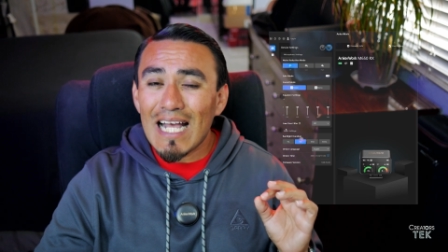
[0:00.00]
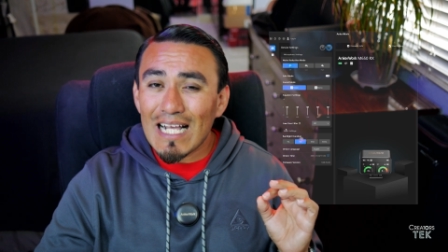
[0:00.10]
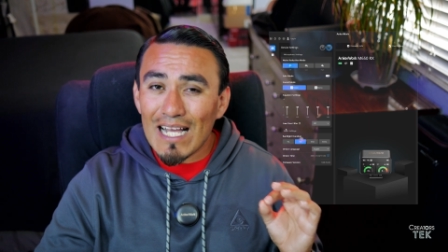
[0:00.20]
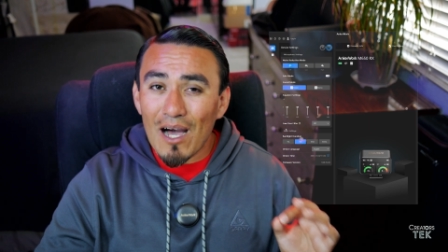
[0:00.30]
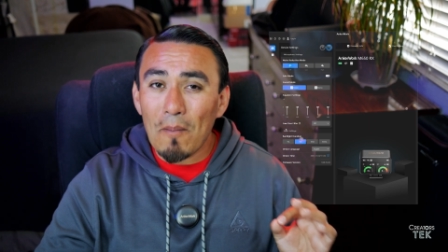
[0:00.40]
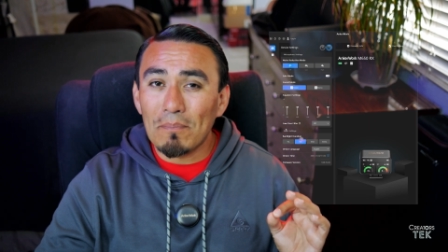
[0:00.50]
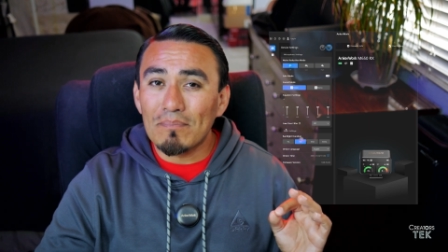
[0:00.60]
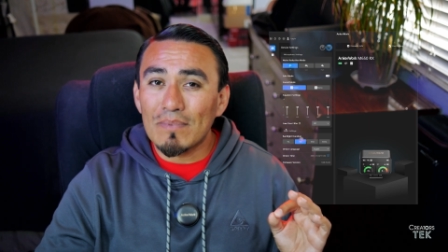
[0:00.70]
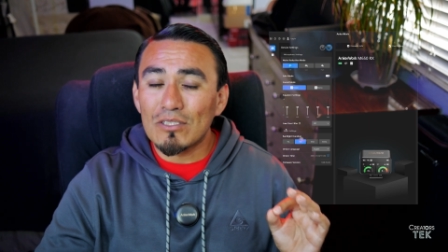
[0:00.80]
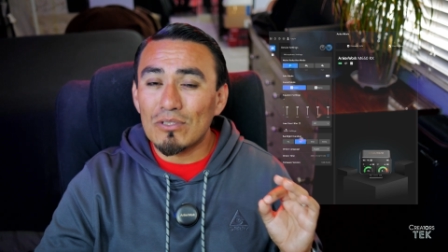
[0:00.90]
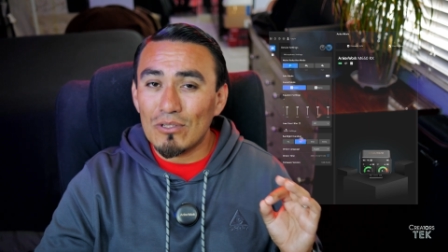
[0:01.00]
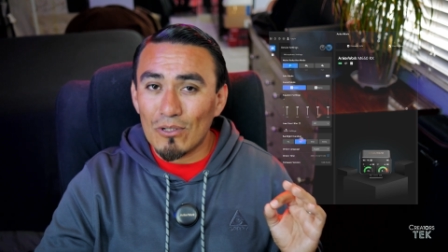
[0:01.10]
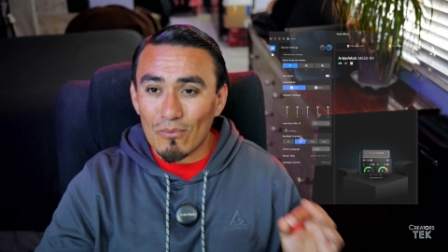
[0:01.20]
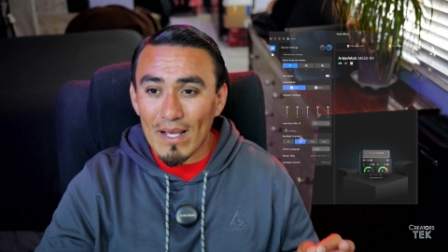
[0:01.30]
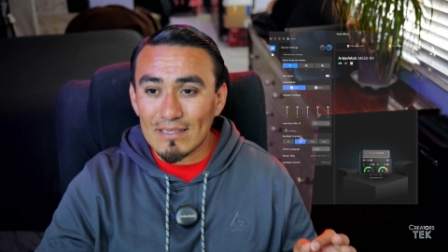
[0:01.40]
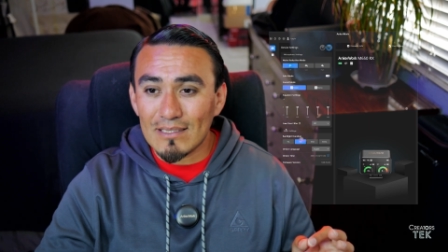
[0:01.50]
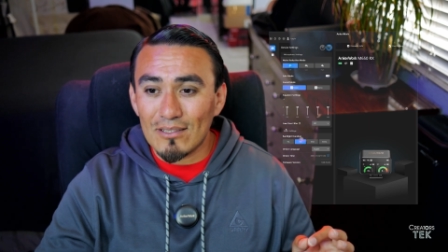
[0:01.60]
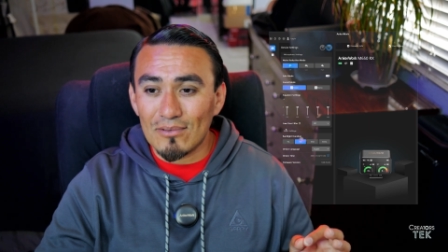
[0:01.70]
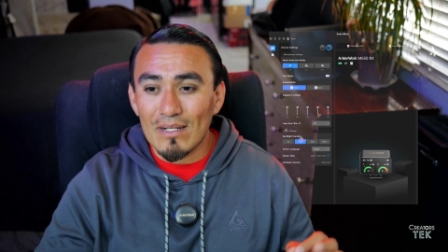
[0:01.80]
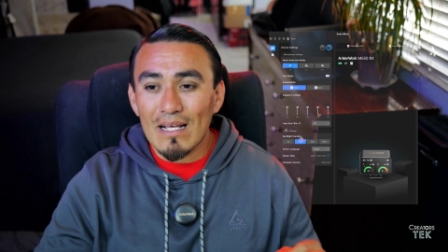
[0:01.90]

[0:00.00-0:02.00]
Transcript: come to your rescue.